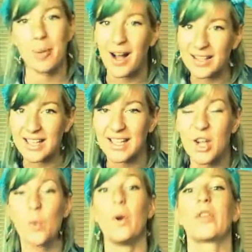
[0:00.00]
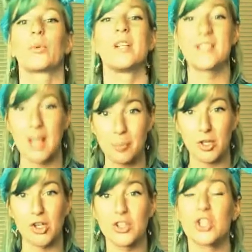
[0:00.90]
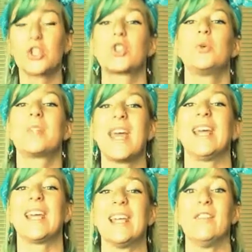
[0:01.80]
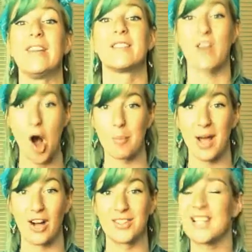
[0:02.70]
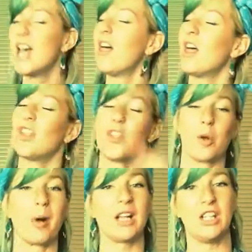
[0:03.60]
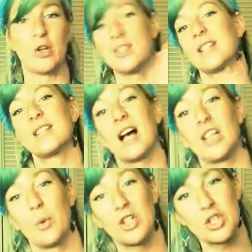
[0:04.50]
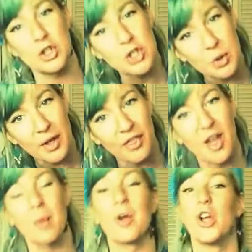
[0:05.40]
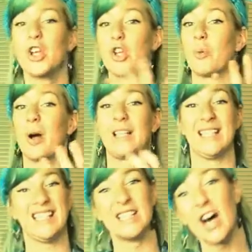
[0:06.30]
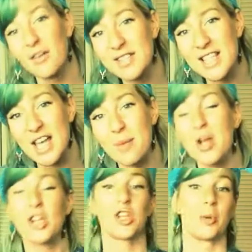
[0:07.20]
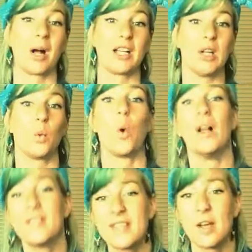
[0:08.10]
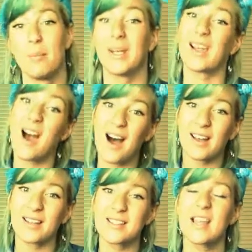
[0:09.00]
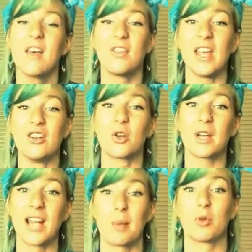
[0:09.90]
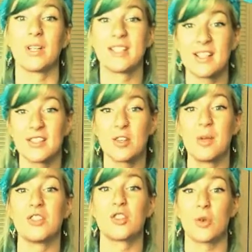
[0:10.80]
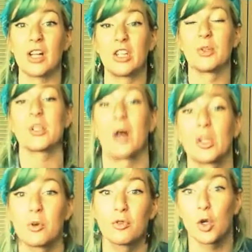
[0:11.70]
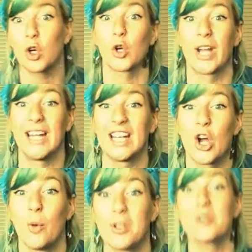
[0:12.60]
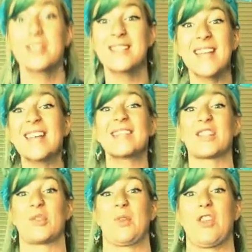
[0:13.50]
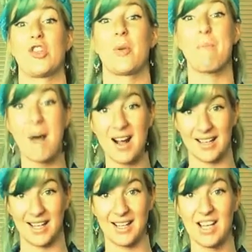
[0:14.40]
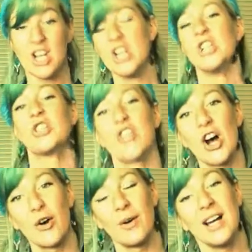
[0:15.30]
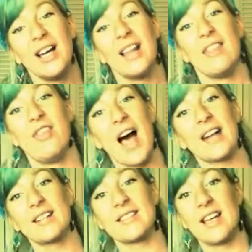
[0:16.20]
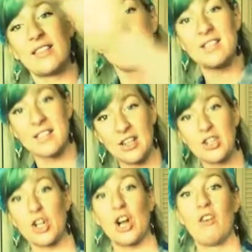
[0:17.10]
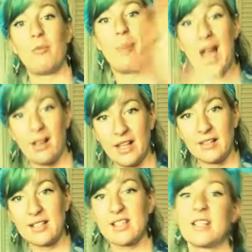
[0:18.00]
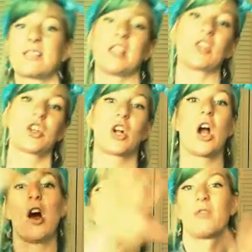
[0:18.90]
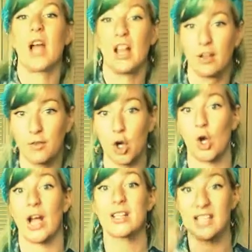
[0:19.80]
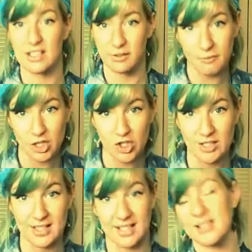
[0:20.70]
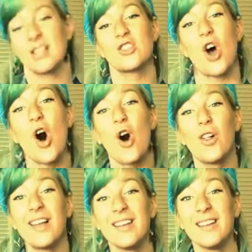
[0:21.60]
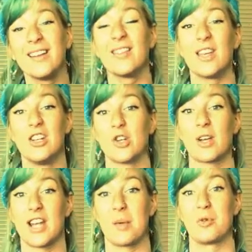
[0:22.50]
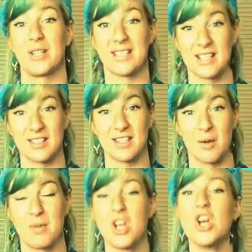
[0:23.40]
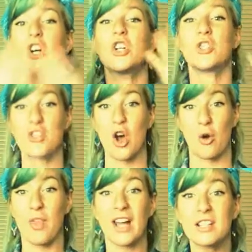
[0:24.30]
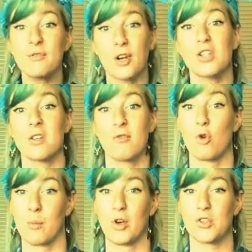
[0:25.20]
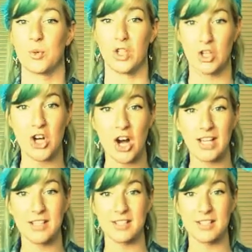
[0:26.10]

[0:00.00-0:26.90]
body with receptors to take in these compounds. Your body knows exactly what to do with them, your body loves them, your body wants them, because the endocannabinoid system is directly responsible for creating homeostasis within your body. So that is like the center of balance, the center of kind of correcting deficiencies. It's all in the endocannabinoid system. So that is first and foremost. When you're talking to